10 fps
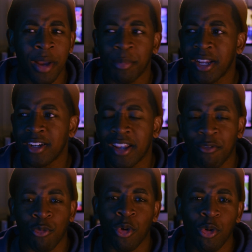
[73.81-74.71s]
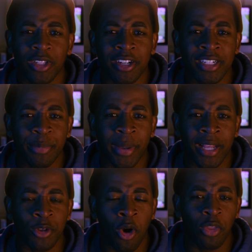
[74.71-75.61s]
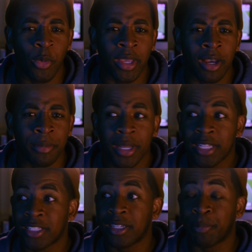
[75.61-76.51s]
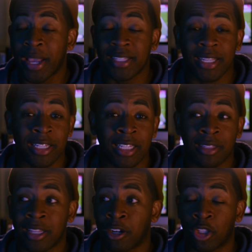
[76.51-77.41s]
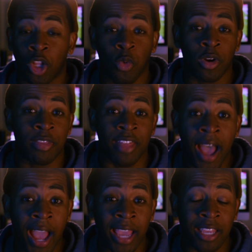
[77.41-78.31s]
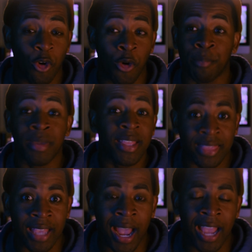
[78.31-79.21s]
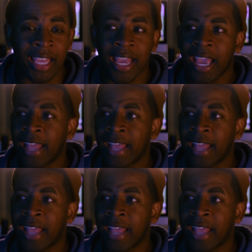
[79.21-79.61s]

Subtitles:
Players have rolled their knee pads all the way up to basically their lower thigh or mid-thigh,